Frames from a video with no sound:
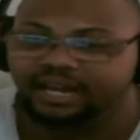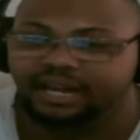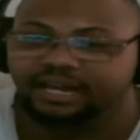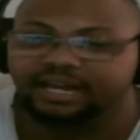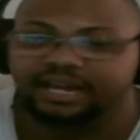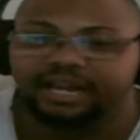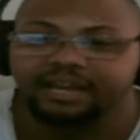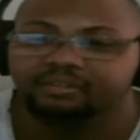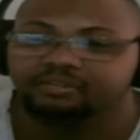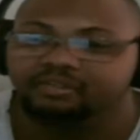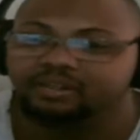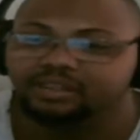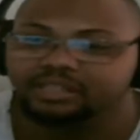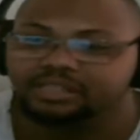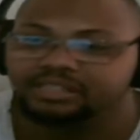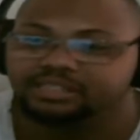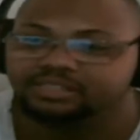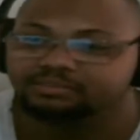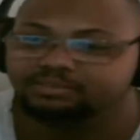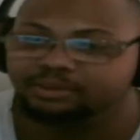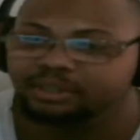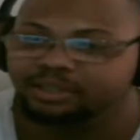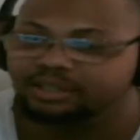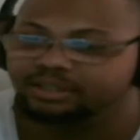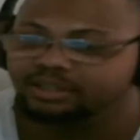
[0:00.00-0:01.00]
I can't
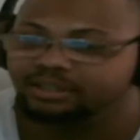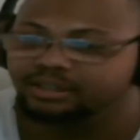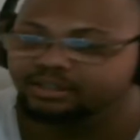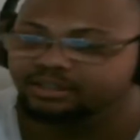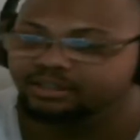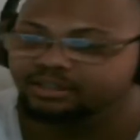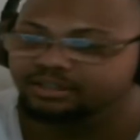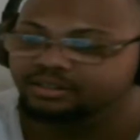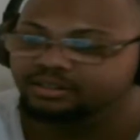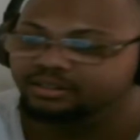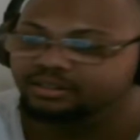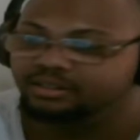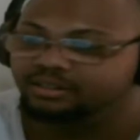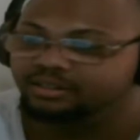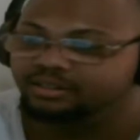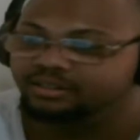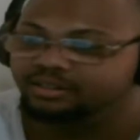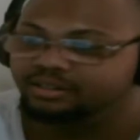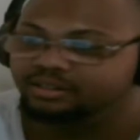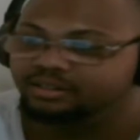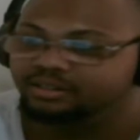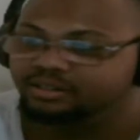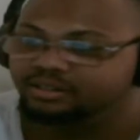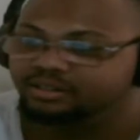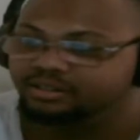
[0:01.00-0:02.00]
explain it. You're
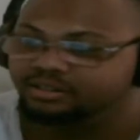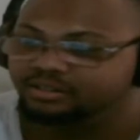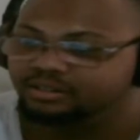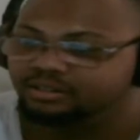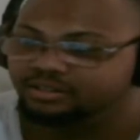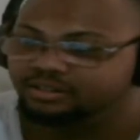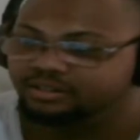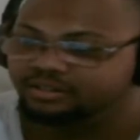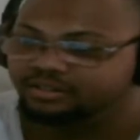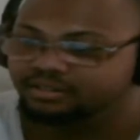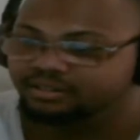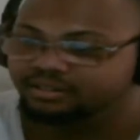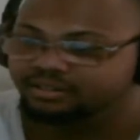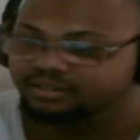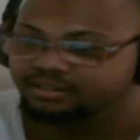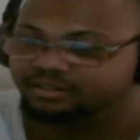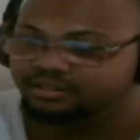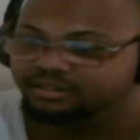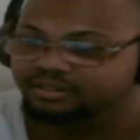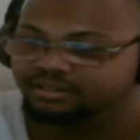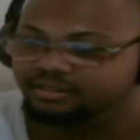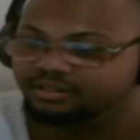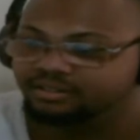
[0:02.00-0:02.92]
welcome. Thank you.